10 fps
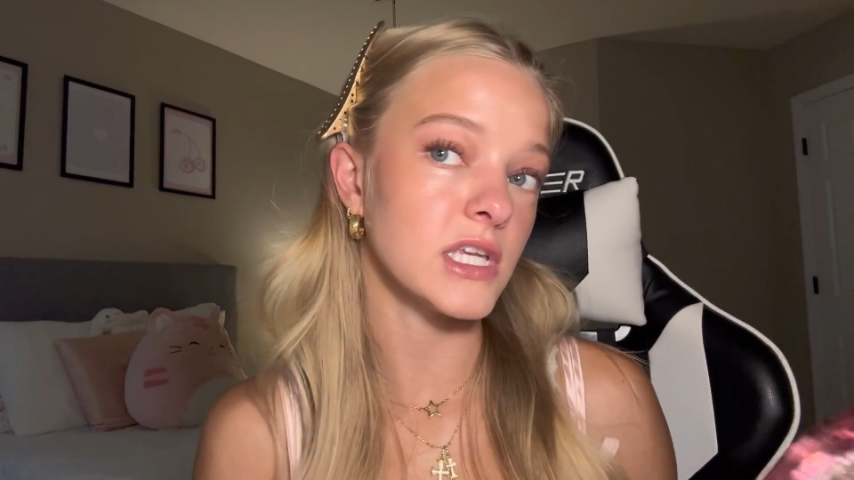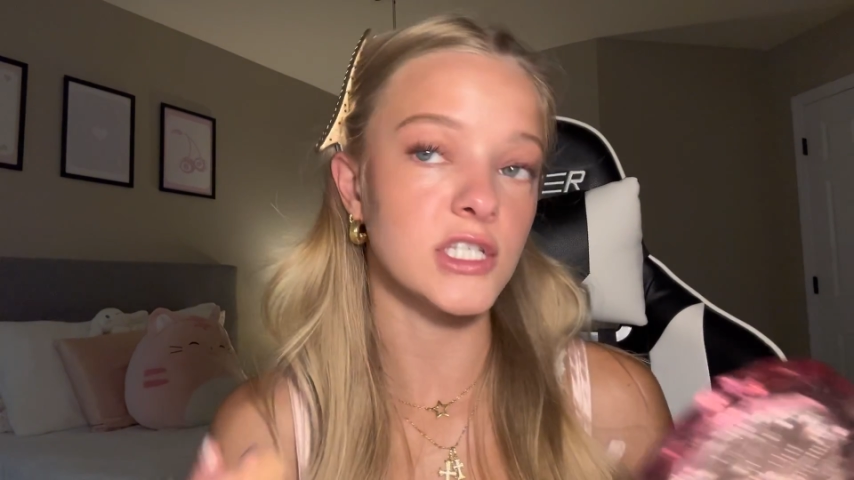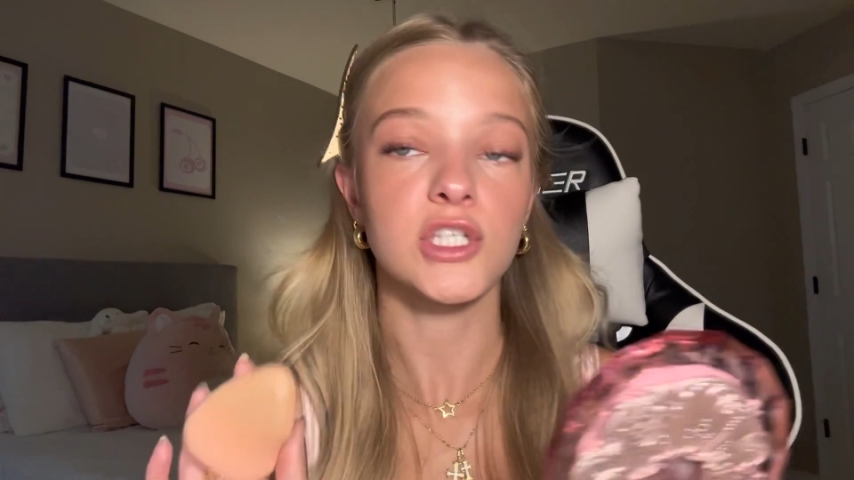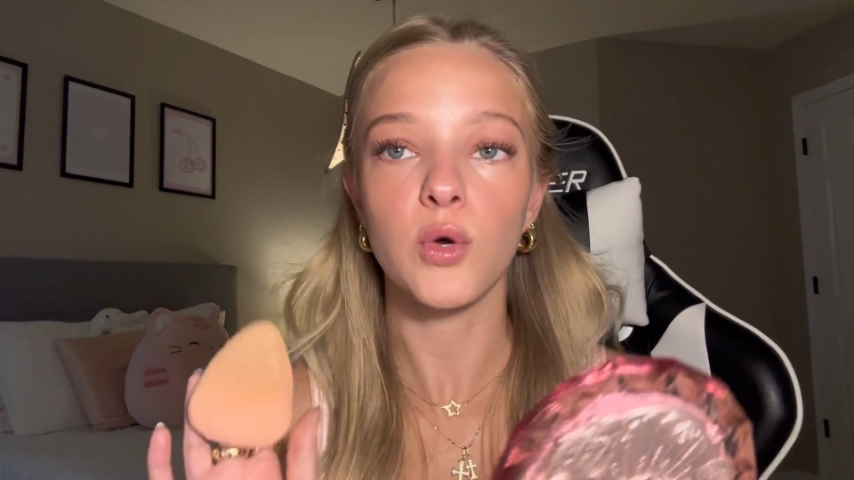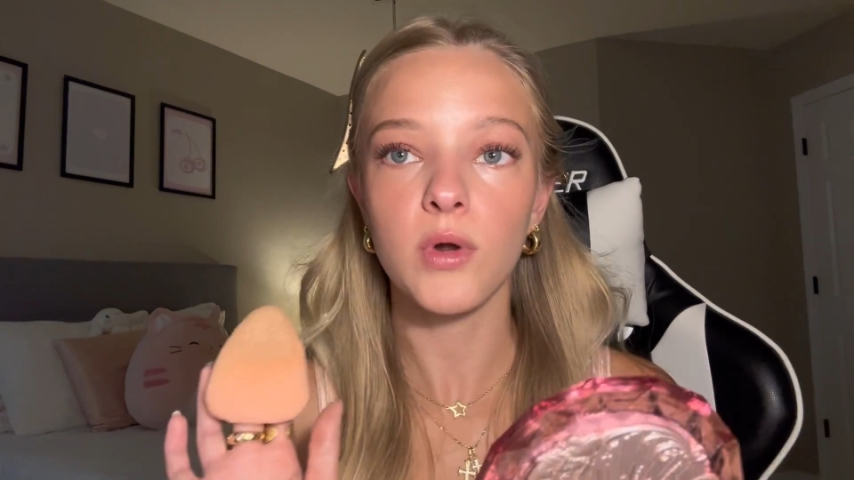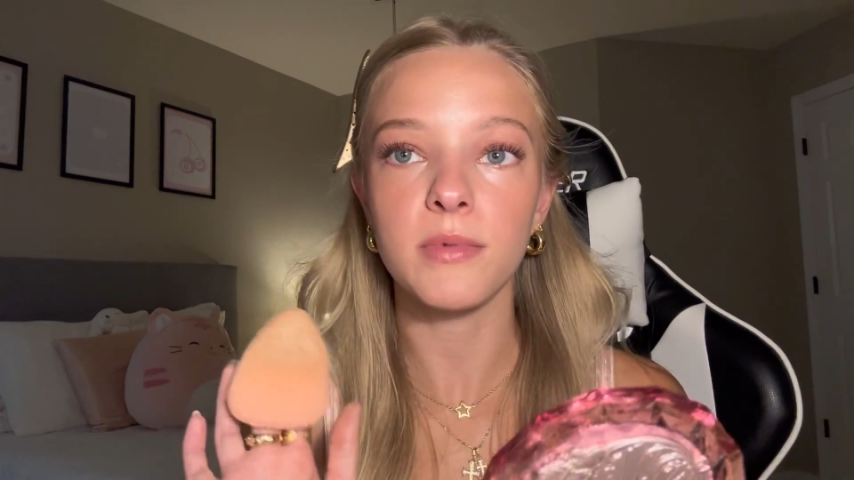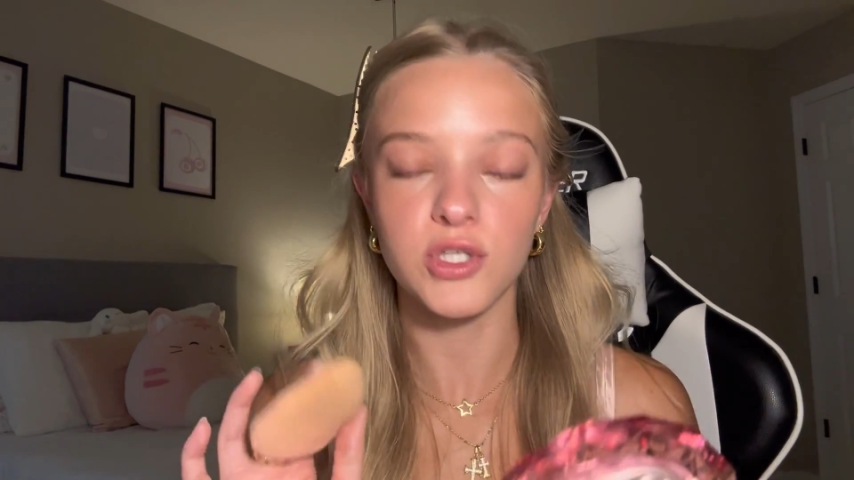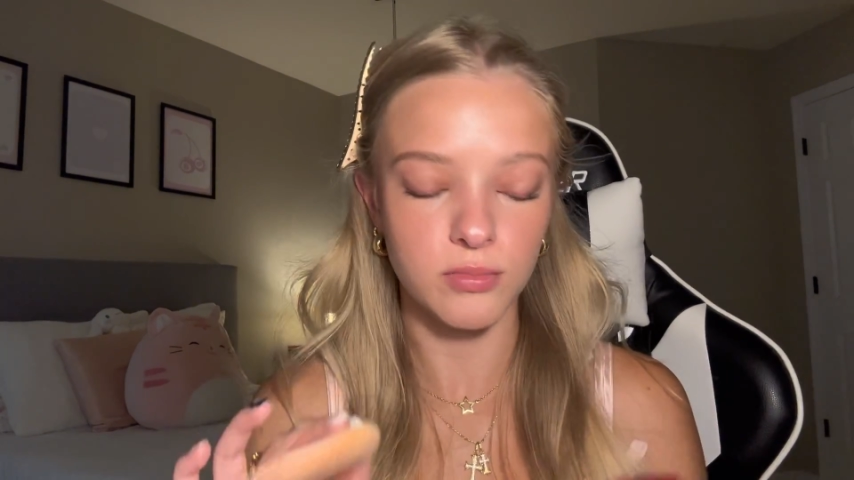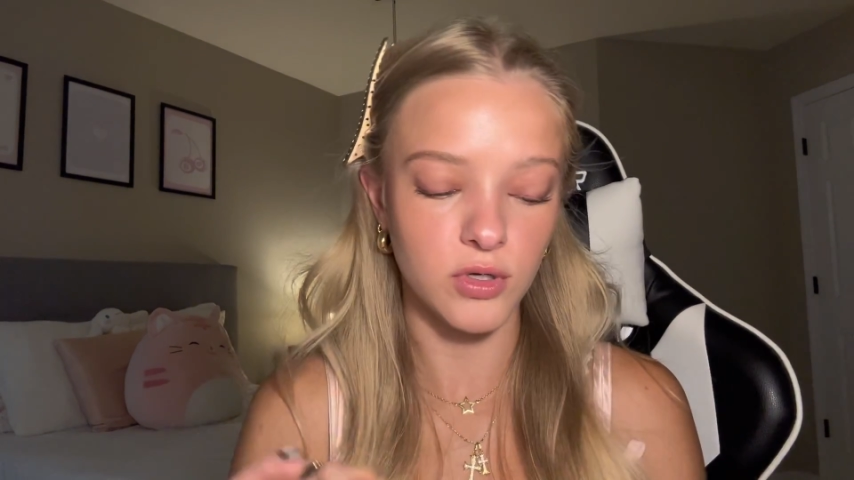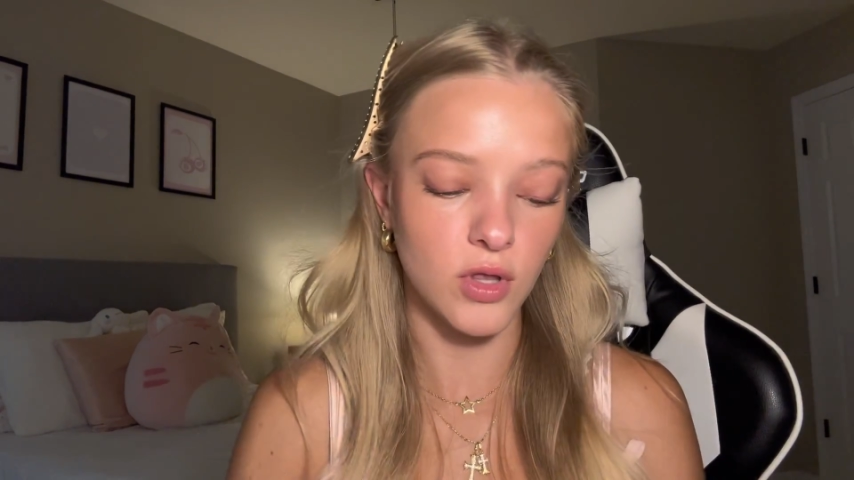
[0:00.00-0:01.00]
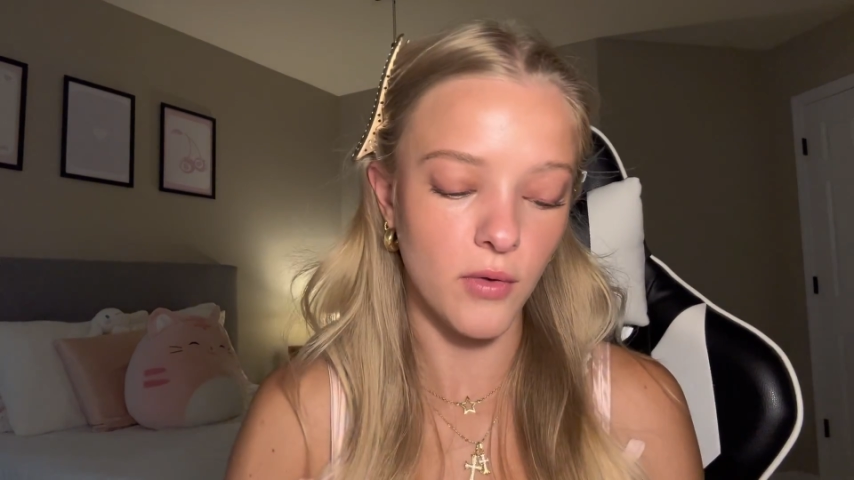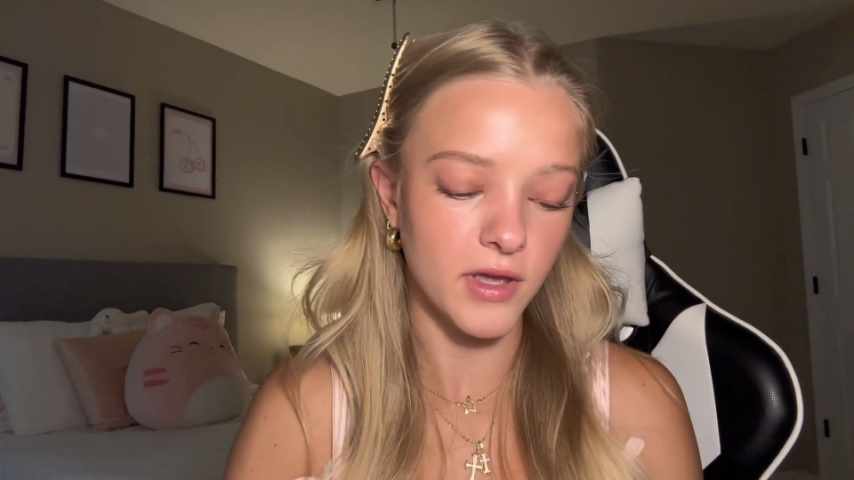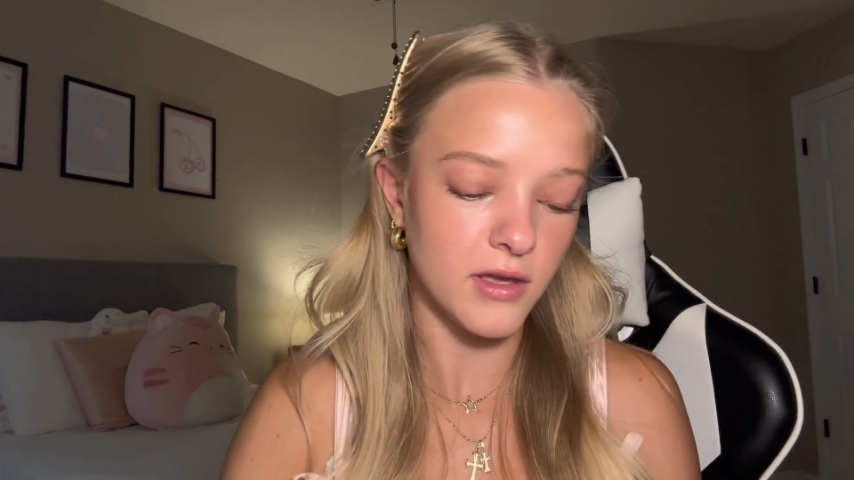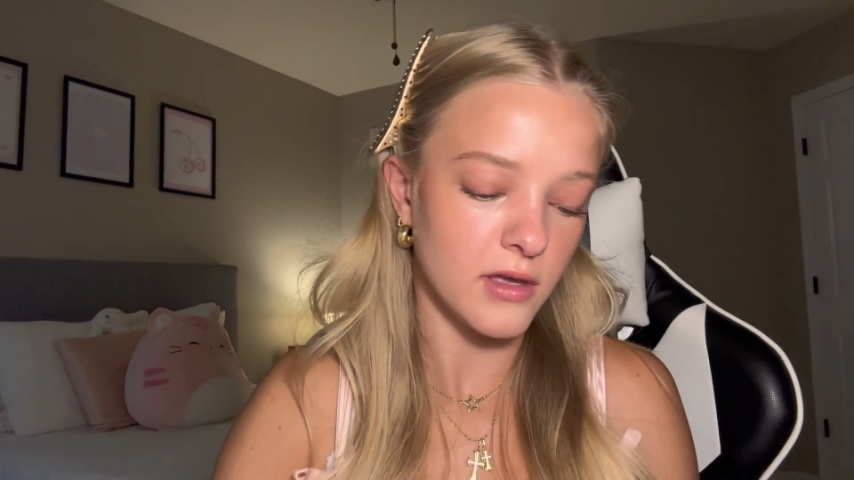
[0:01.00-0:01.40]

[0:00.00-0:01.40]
still want to be super glowy.